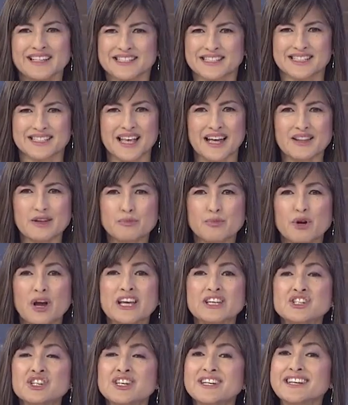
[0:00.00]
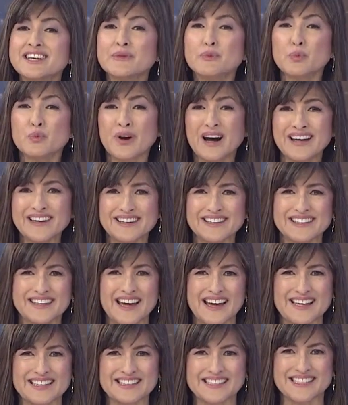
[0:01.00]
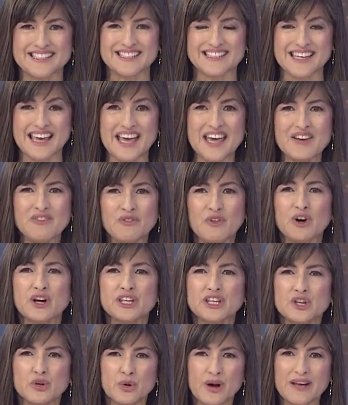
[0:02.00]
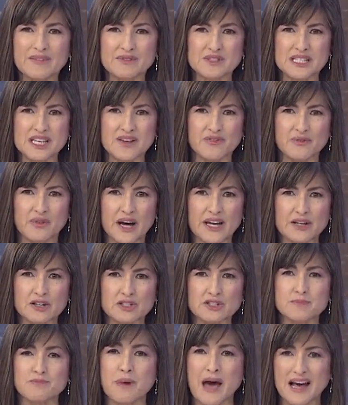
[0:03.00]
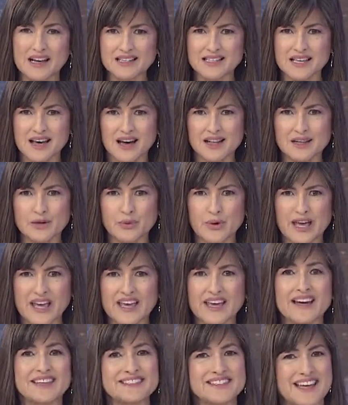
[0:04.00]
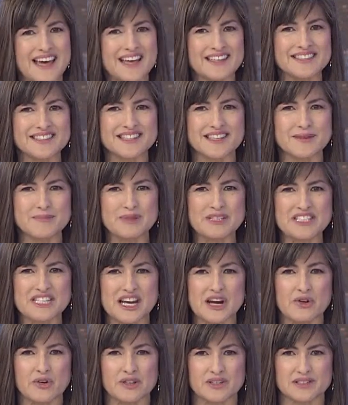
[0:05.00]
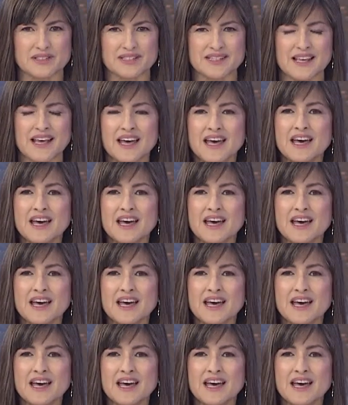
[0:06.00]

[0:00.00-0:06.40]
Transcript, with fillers: Celebration in Waianae today for UFC fighters Max Holloway and Yancy Medeiros.